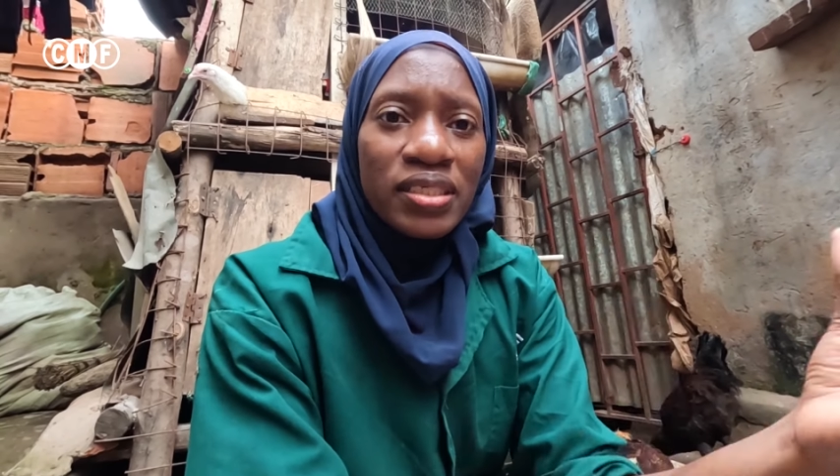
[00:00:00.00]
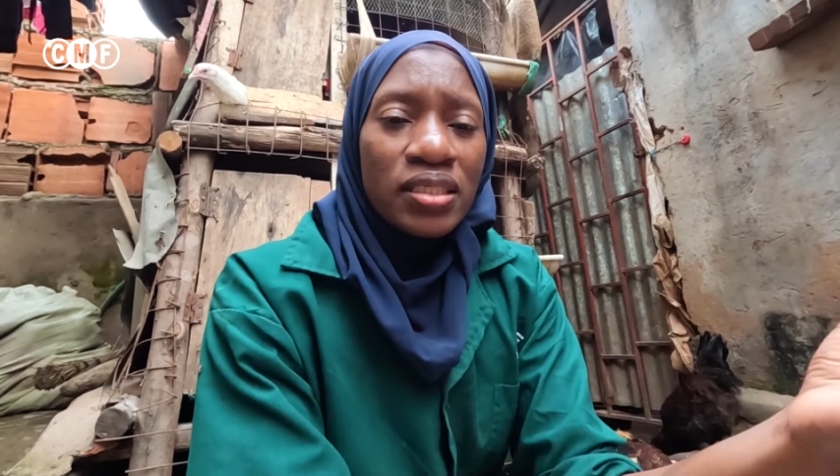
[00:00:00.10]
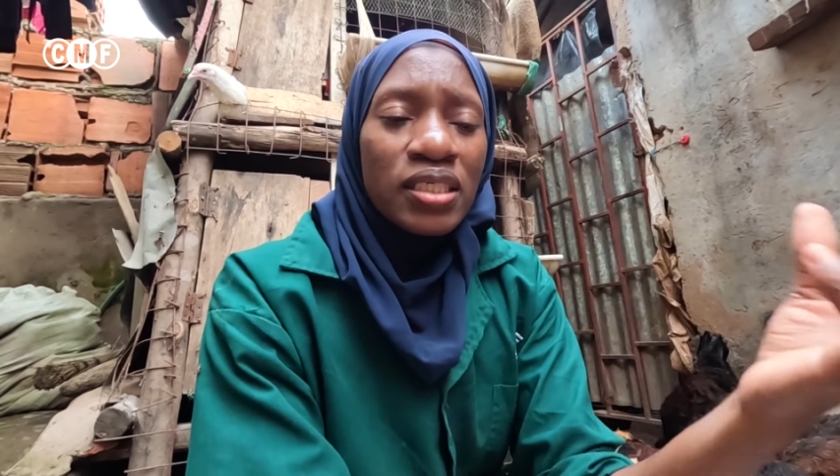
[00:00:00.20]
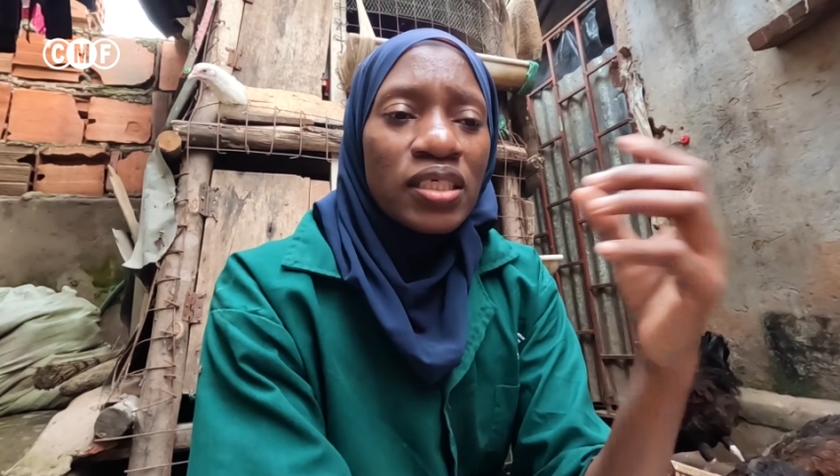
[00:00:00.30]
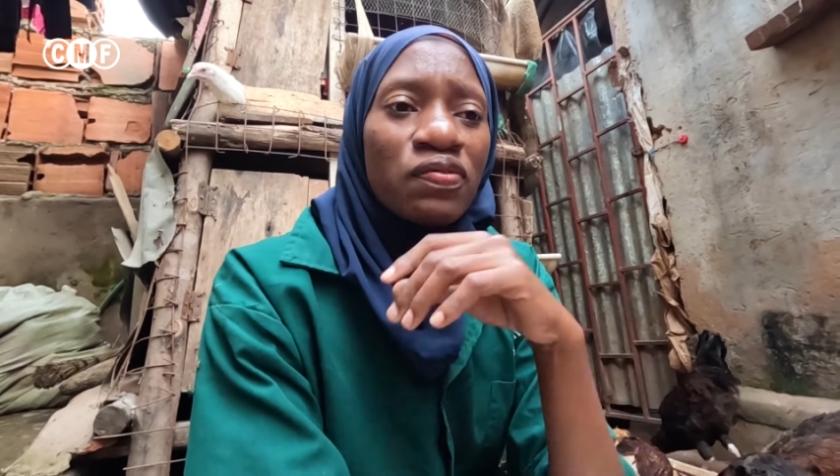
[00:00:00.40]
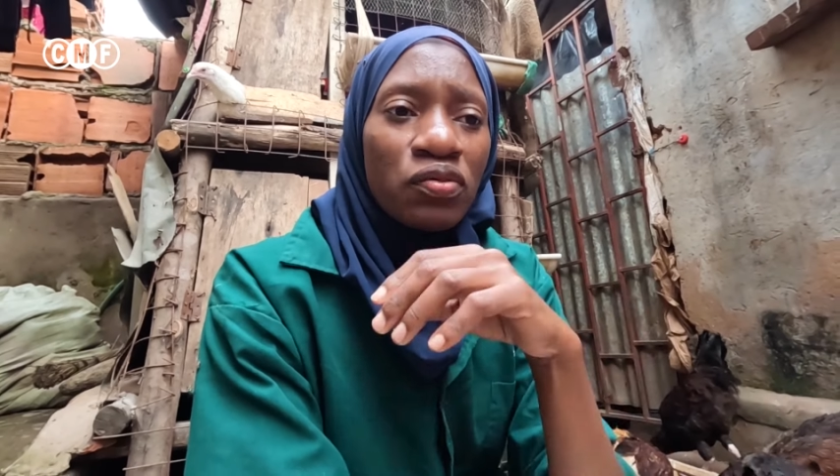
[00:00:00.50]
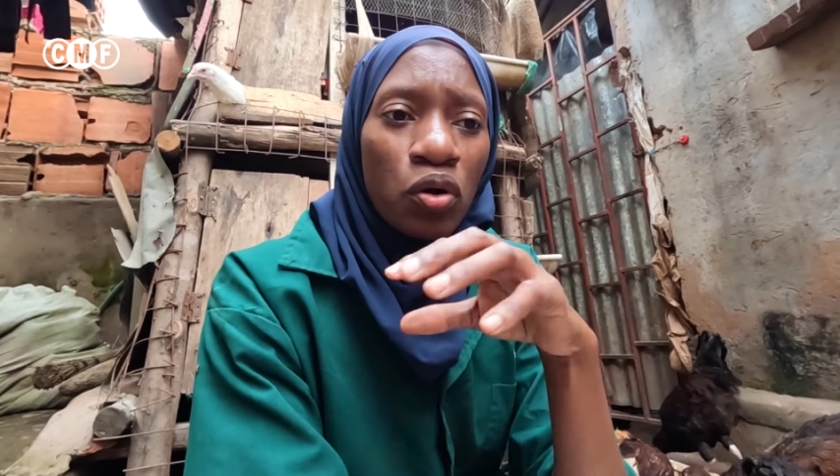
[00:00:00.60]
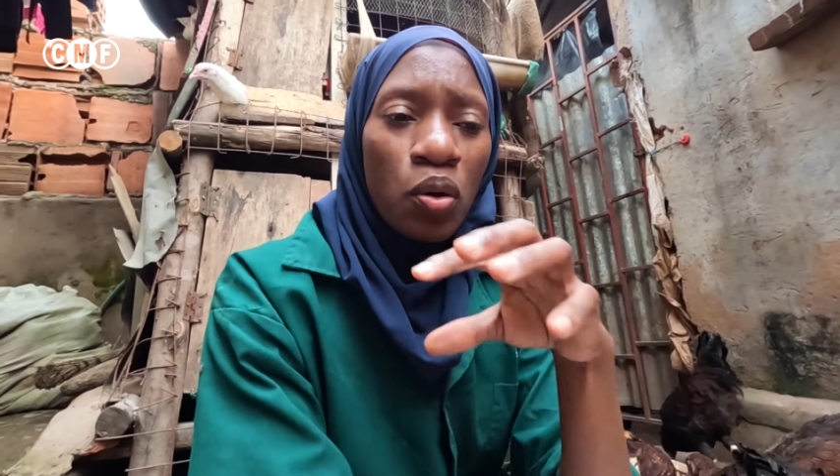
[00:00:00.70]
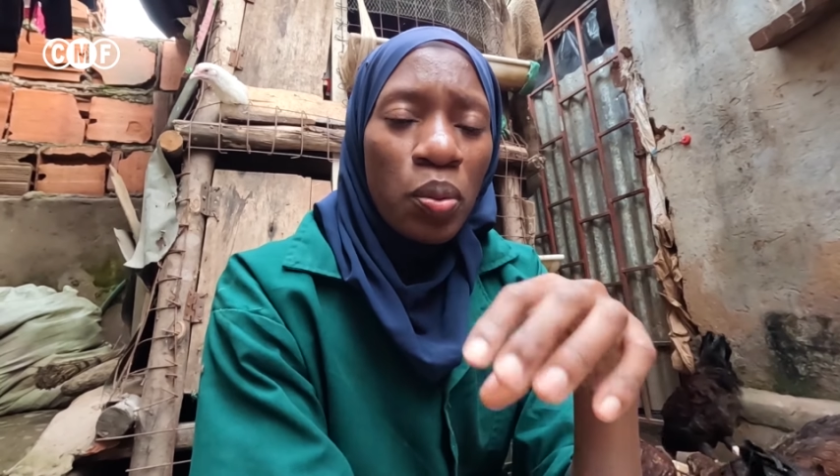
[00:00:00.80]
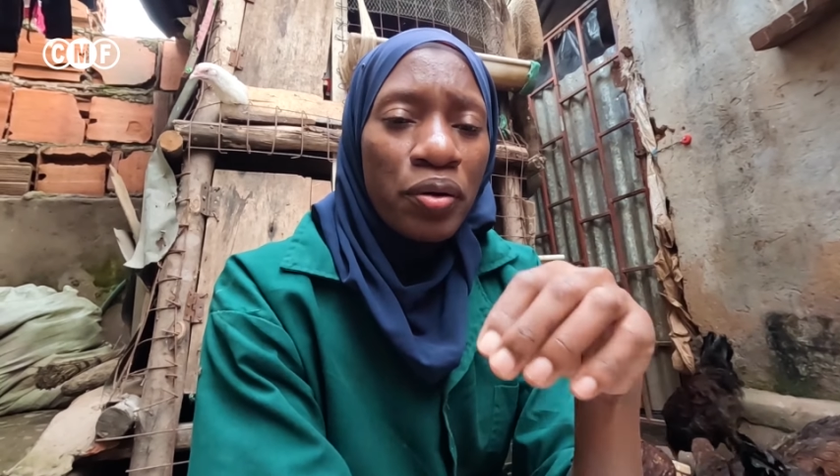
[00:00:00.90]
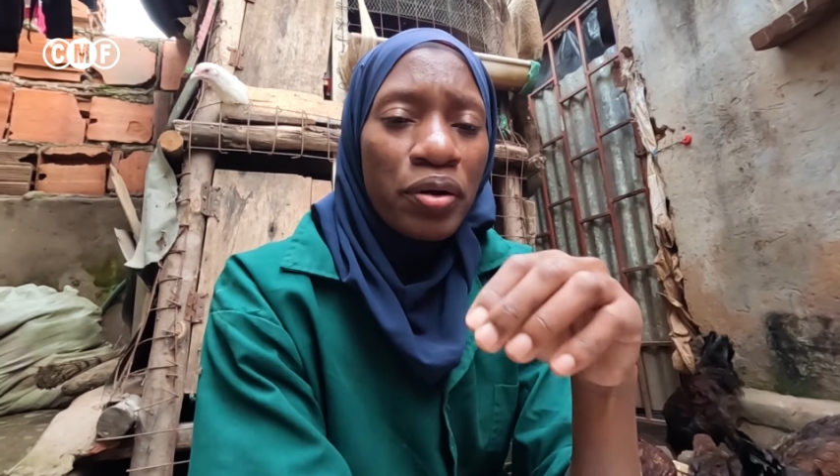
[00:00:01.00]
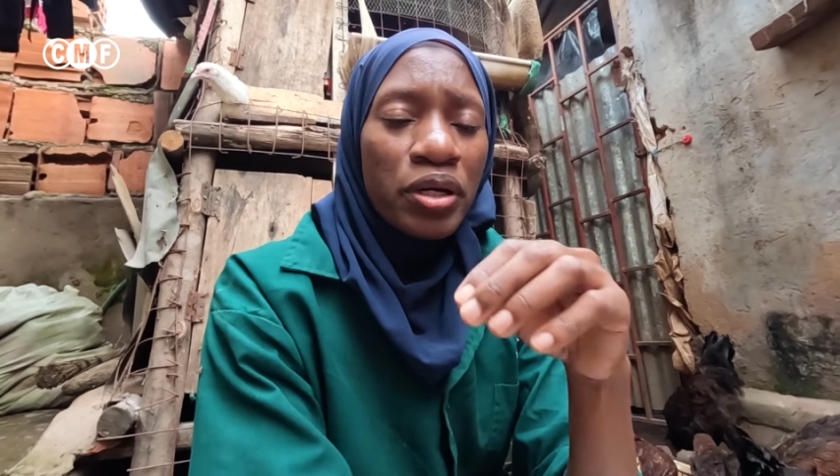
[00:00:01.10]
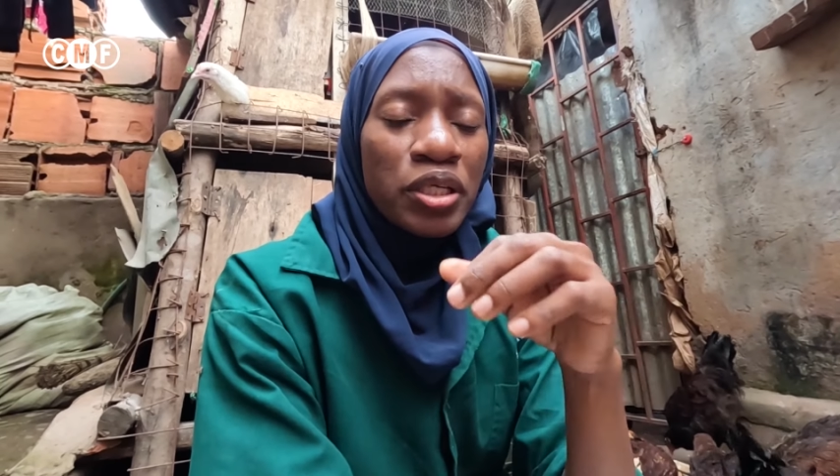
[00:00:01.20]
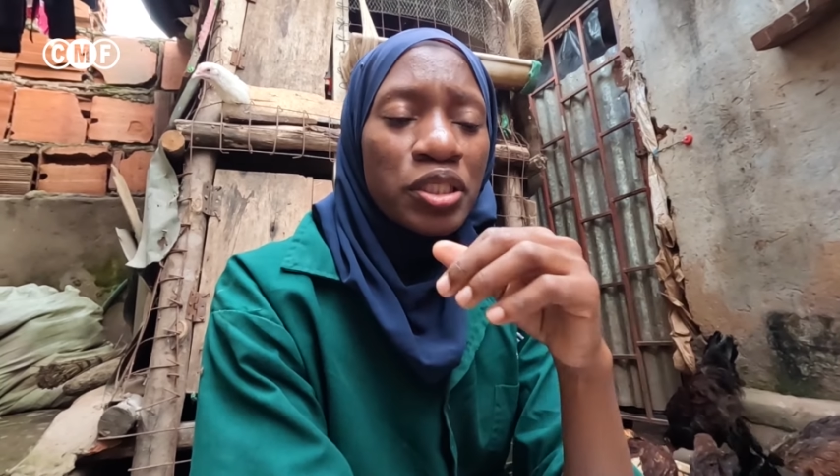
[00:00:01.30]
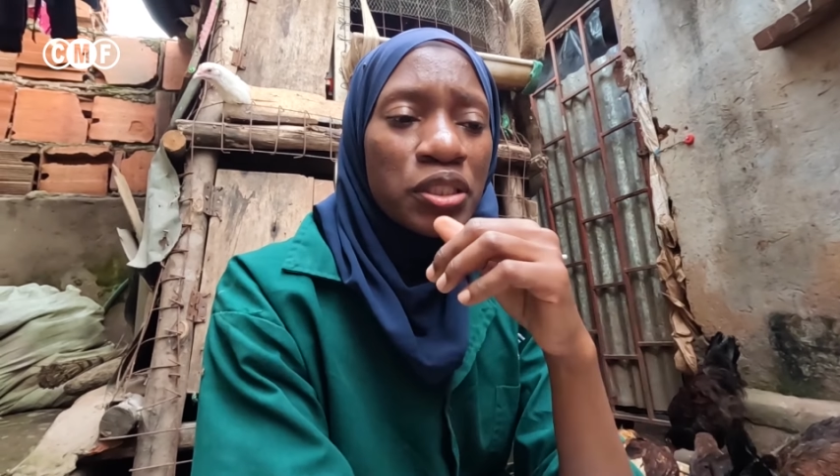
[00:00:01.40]
successful
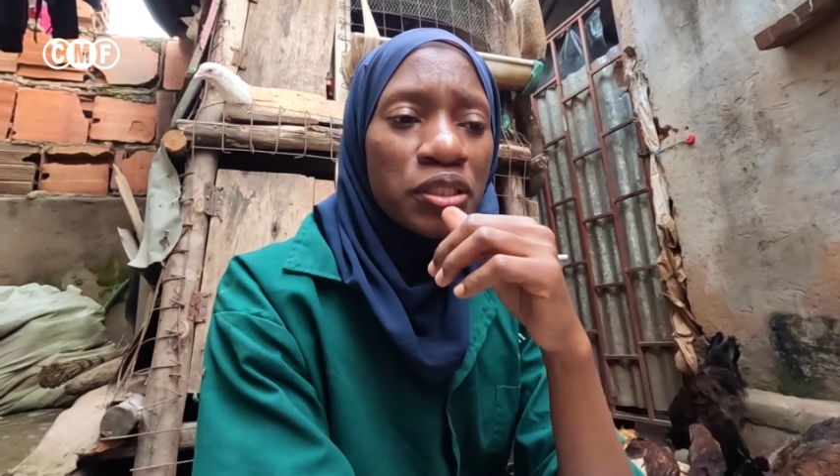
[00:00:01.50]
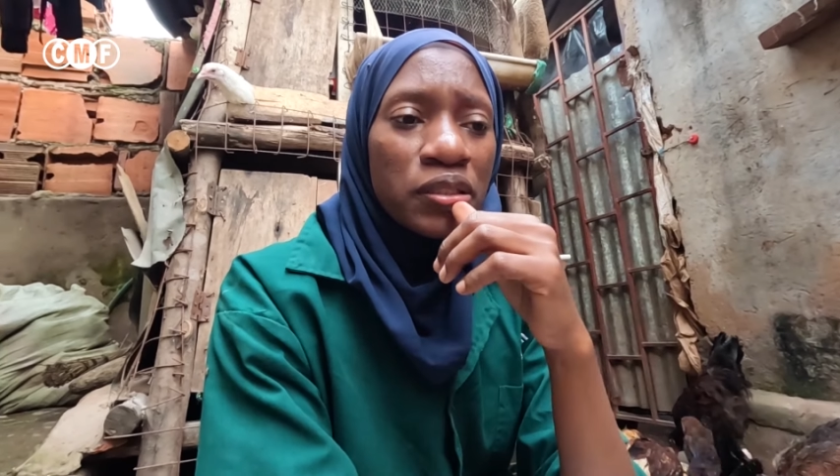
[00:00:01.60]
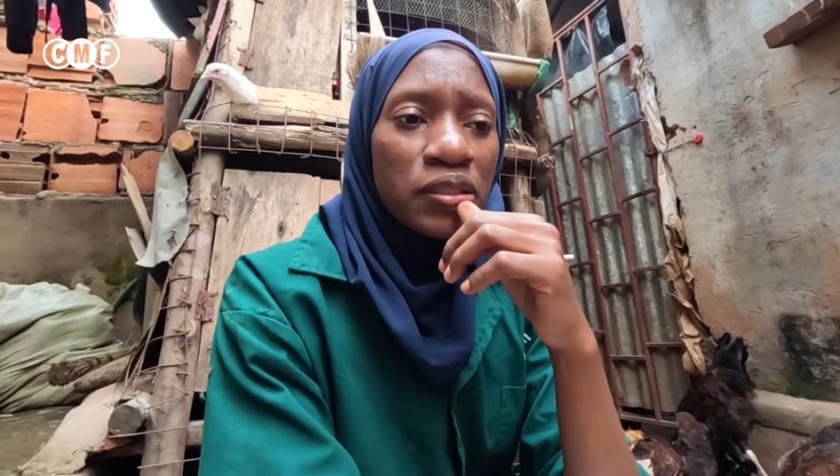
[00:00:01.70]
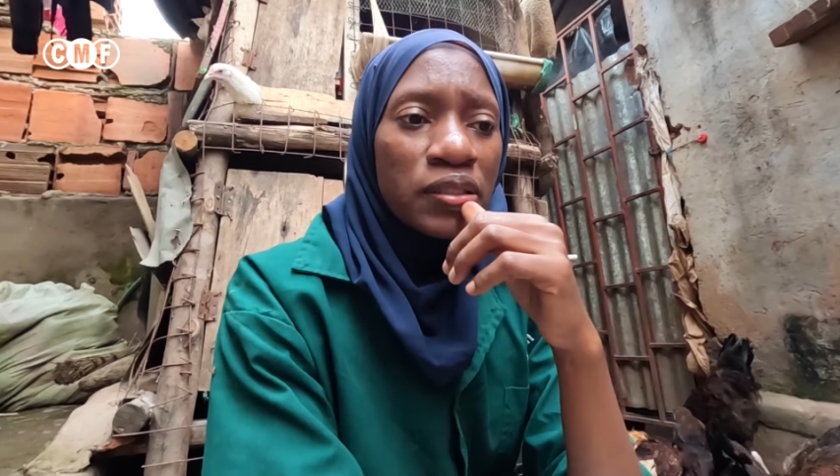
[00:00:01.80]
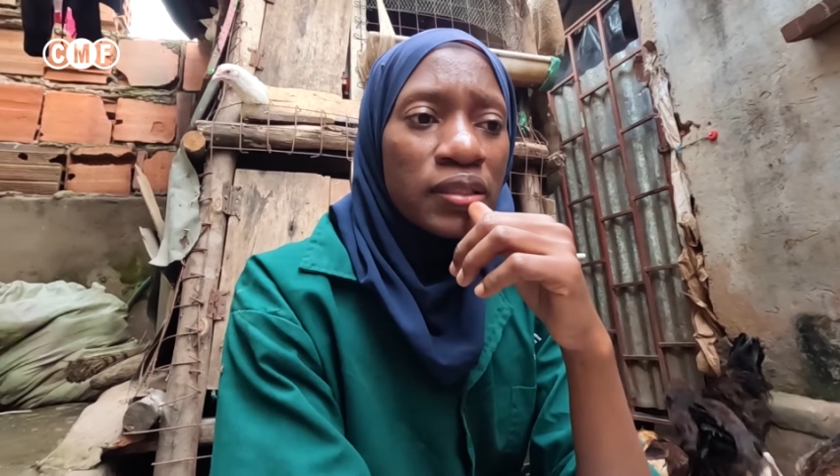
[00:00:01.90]
operation. And the